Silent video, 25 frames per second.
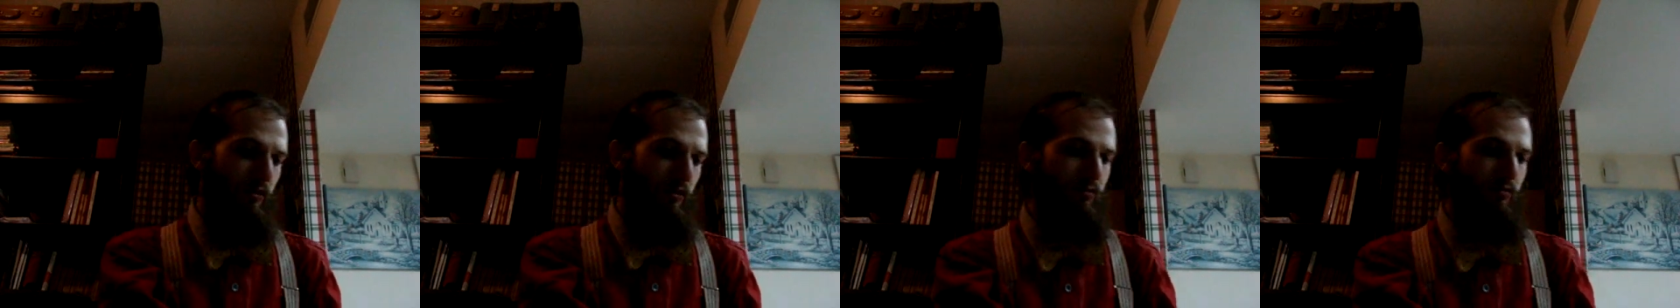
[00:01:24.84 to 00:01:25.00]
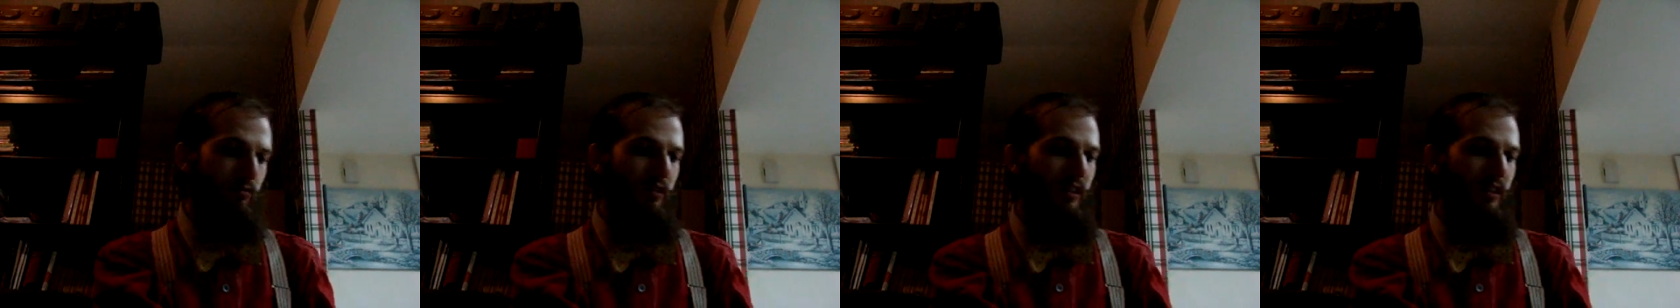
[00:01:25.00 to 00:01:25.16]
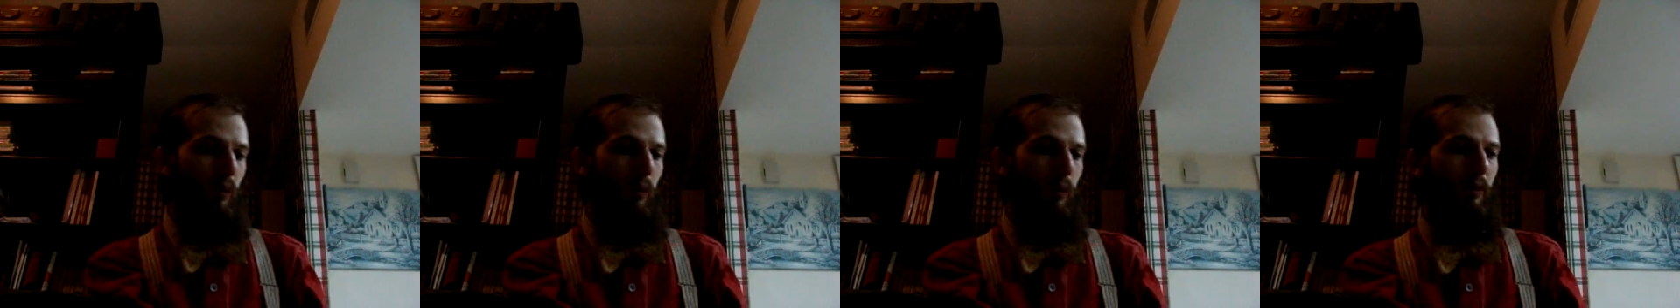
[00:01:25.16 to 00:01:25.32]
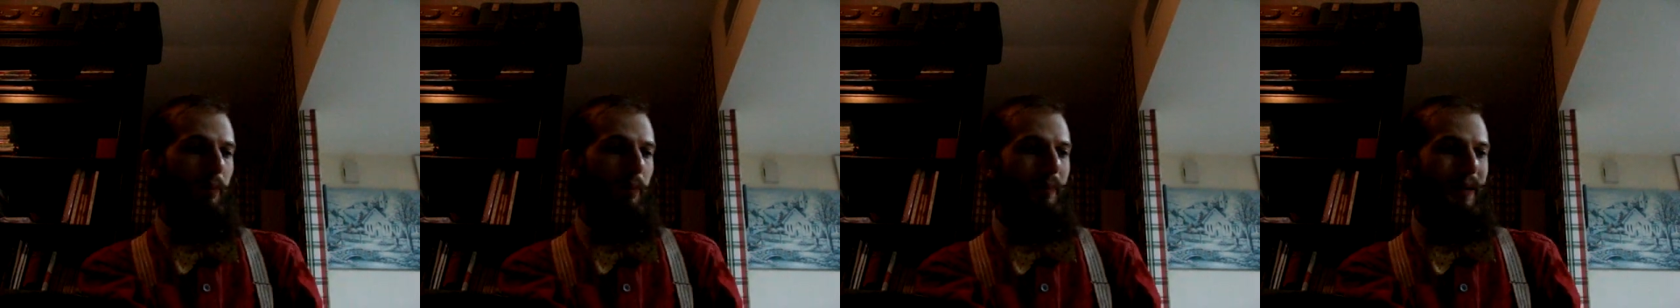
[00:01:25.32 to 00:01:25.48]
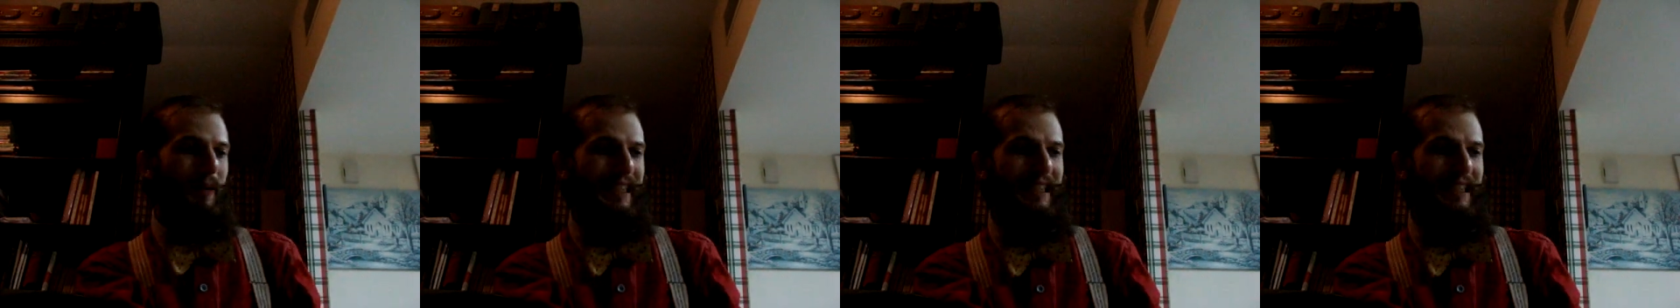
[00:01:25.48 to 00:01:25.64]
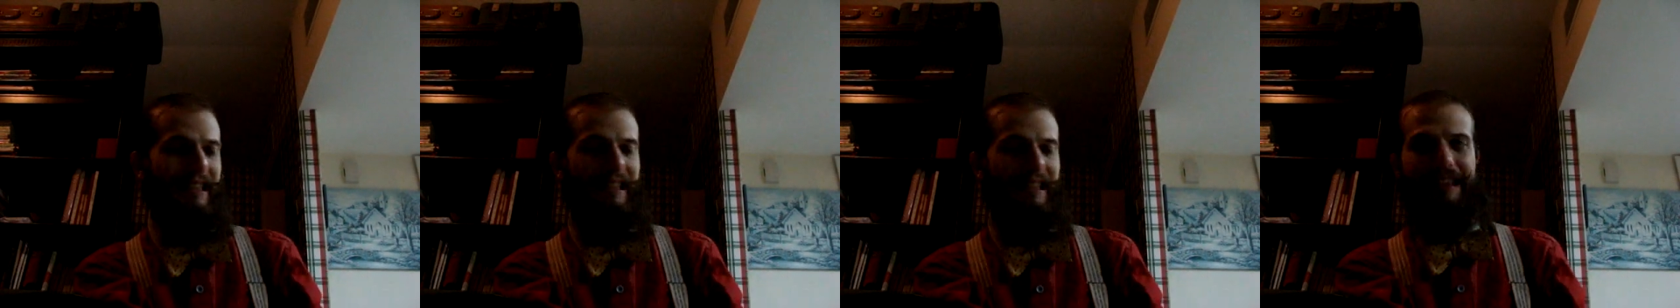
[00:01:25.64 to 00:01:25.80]
to read all the
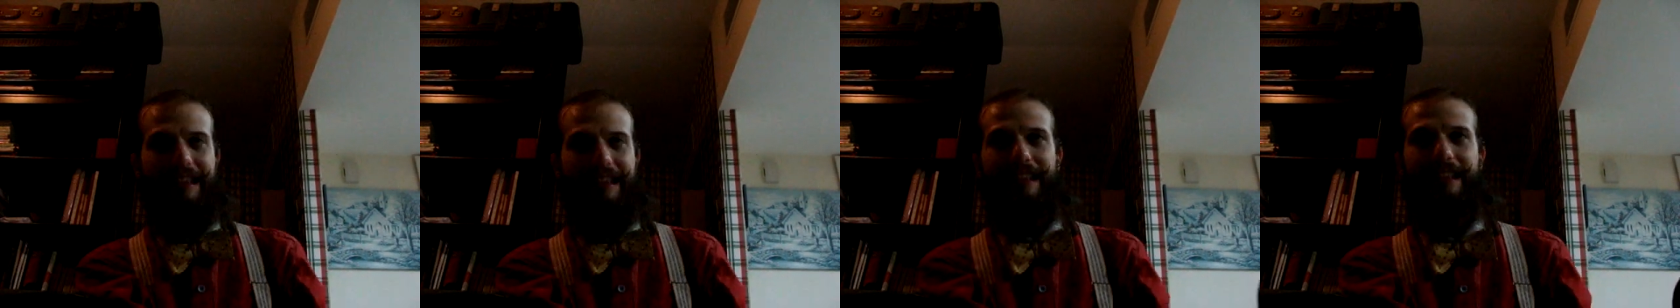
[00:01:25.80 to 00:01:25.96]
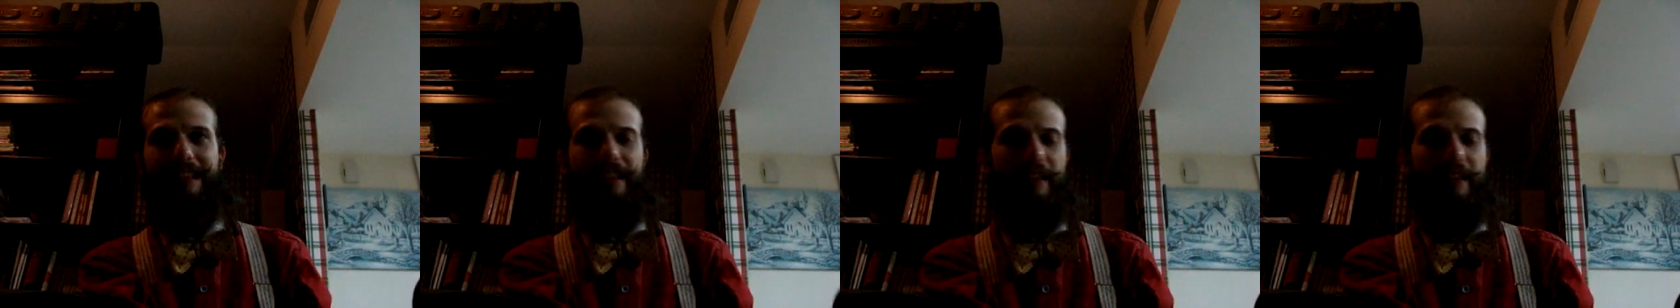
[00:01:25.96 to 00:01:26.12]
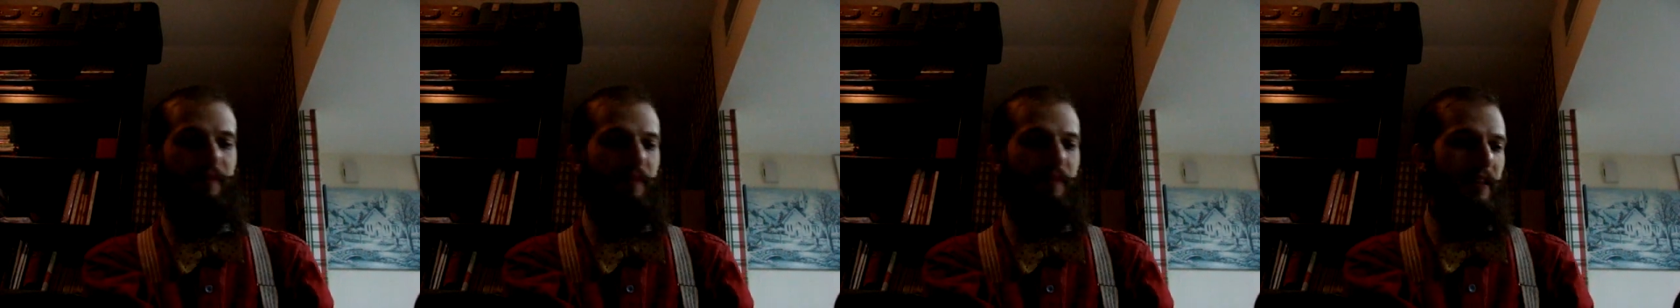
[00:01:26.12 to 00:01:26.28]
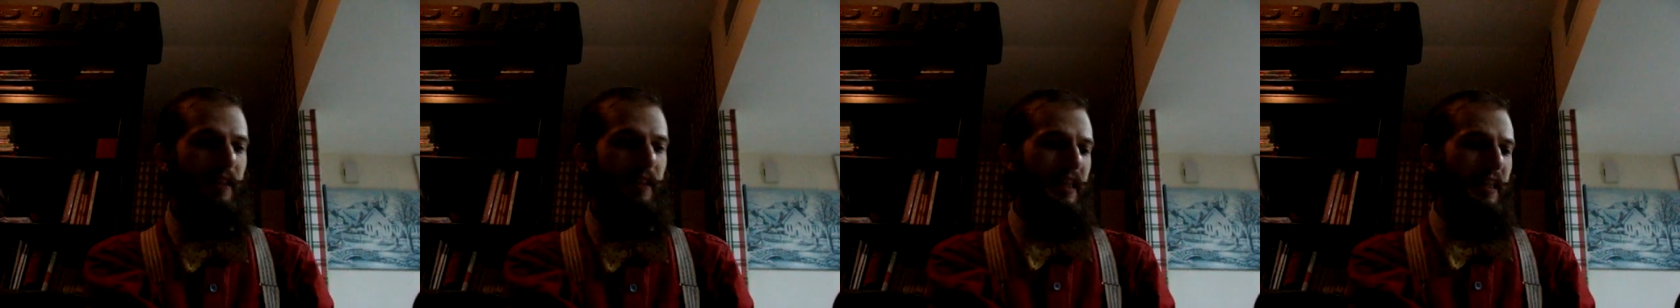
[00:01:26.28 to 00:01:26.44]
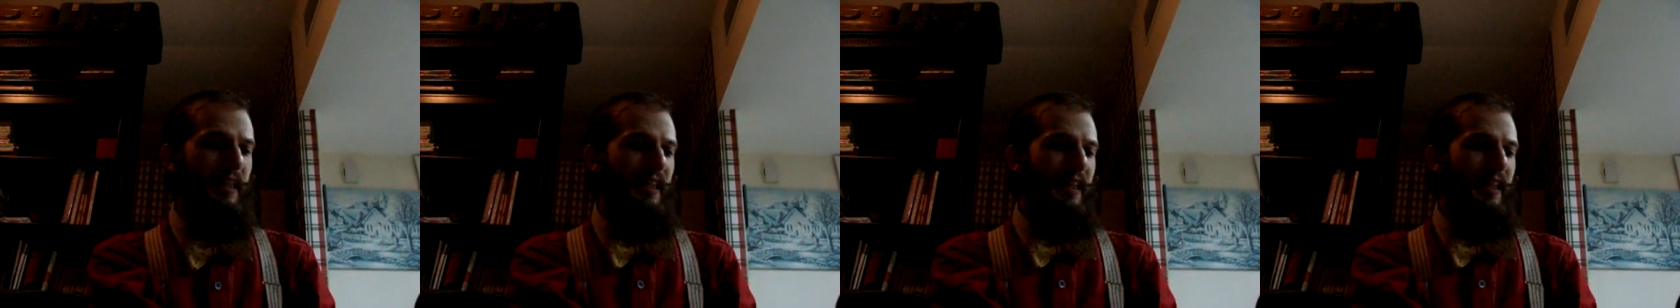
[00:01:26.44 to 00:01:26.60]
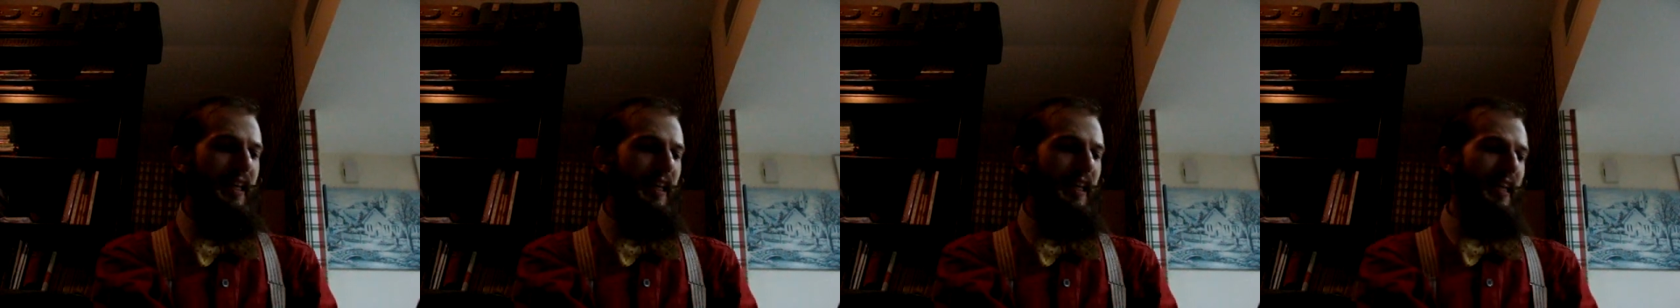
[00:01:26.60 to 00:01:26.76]
pages,
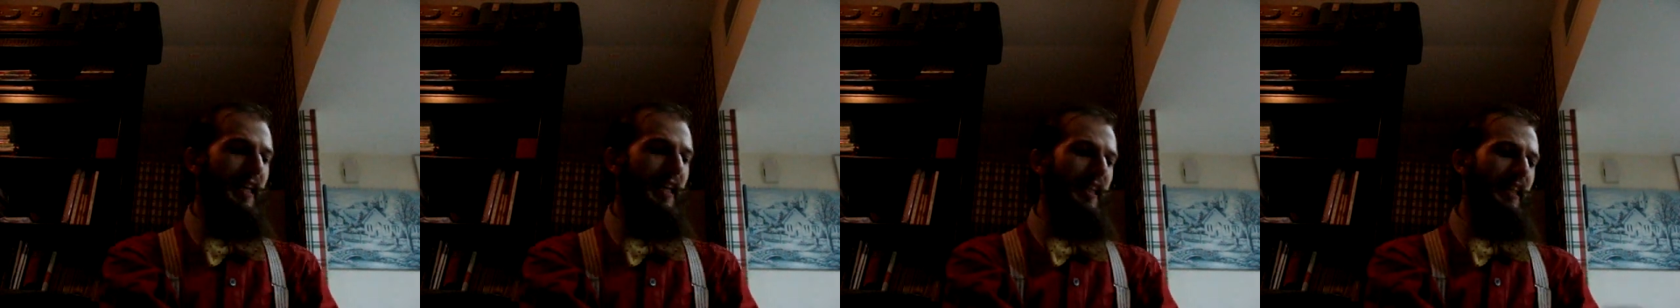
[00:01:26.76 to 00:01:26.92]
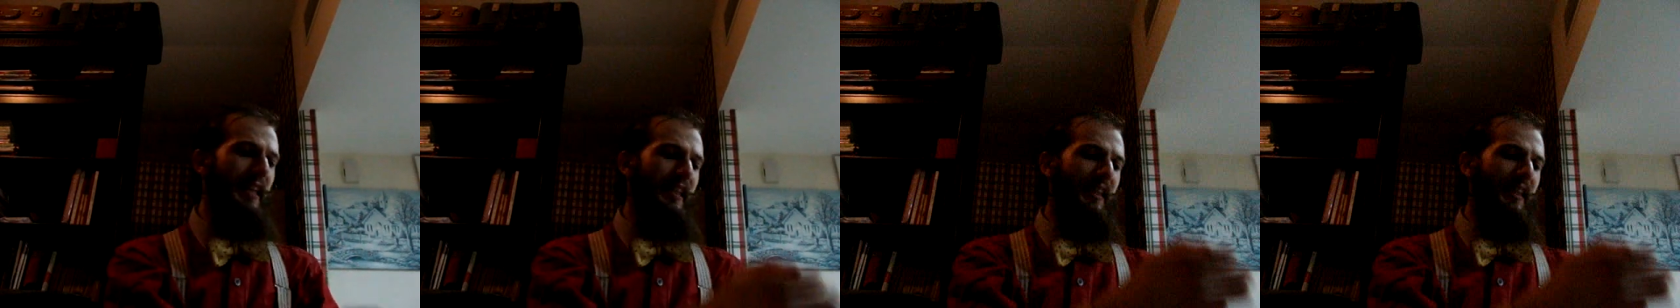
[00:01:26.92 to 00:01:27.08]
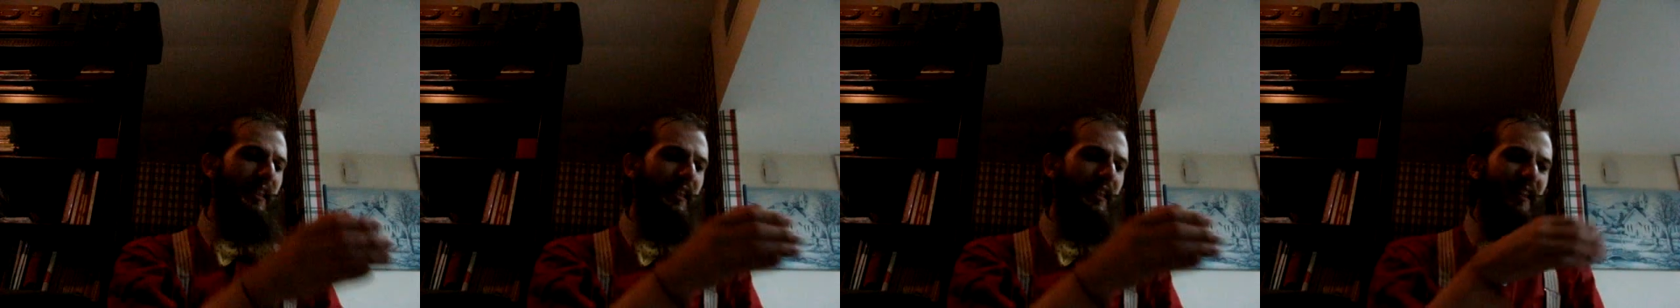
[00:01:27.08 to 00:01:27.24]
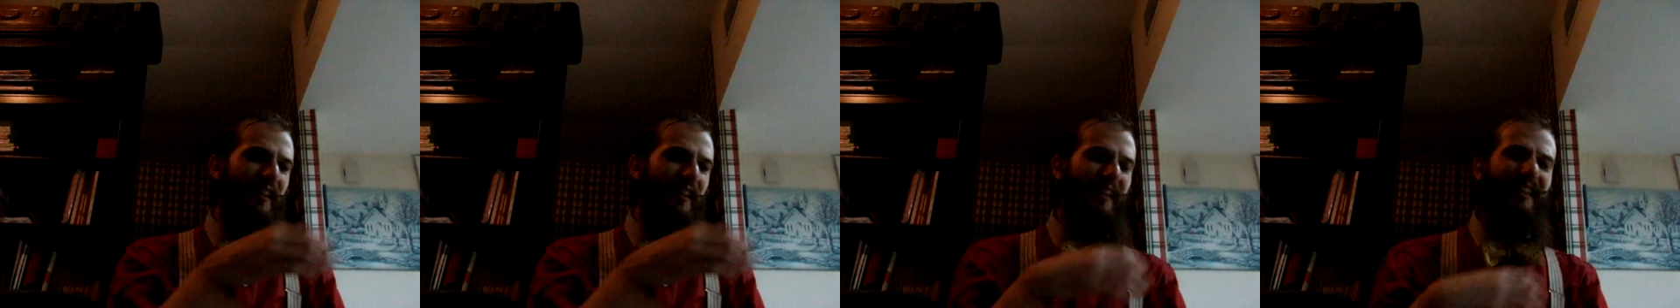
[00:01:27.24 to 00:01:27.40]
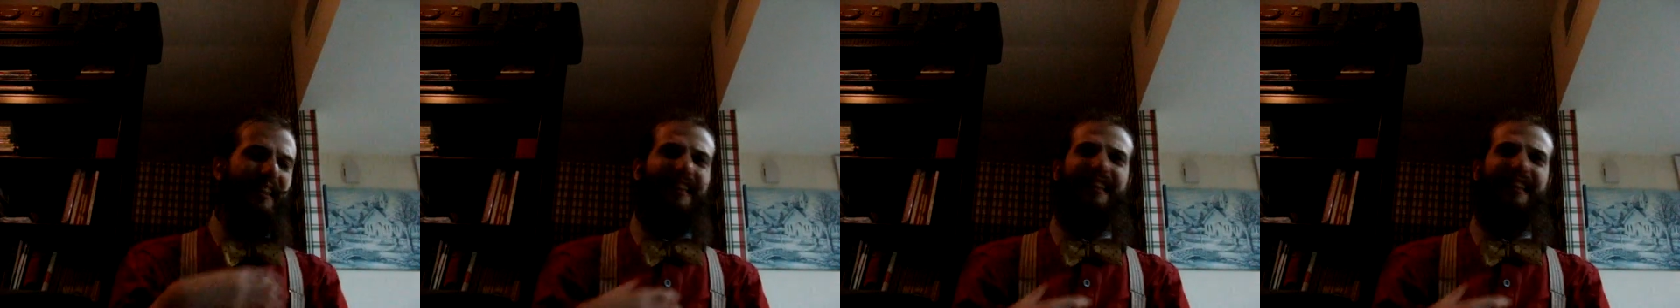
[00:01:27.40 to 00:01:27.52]
and